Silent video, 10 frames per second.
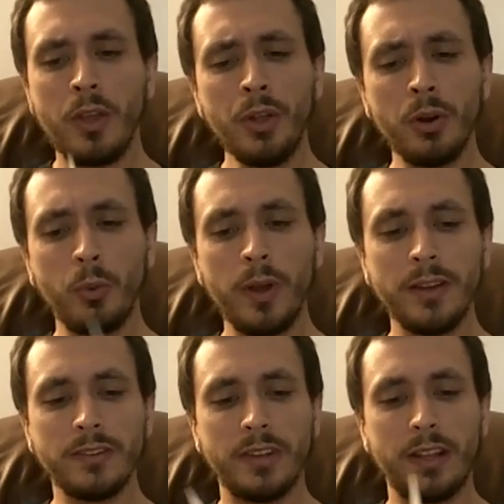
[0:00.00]
you're
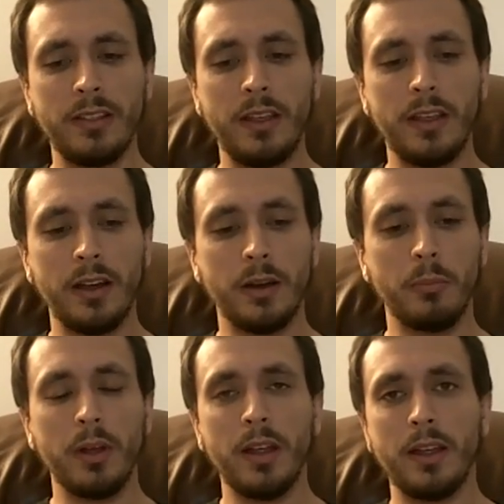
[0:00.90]
witnessing
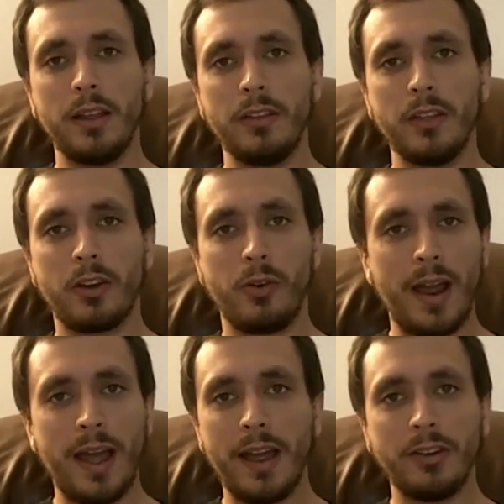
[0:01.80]
the
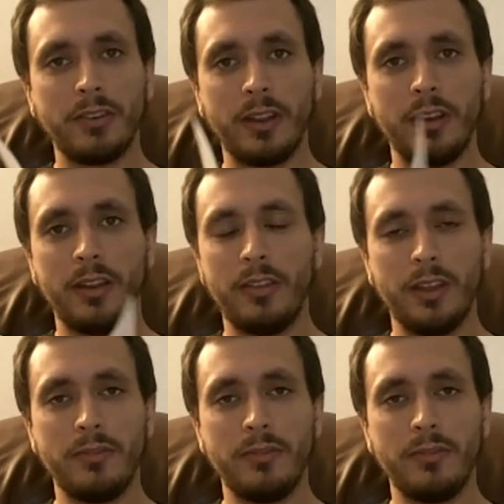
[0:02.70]
crash and the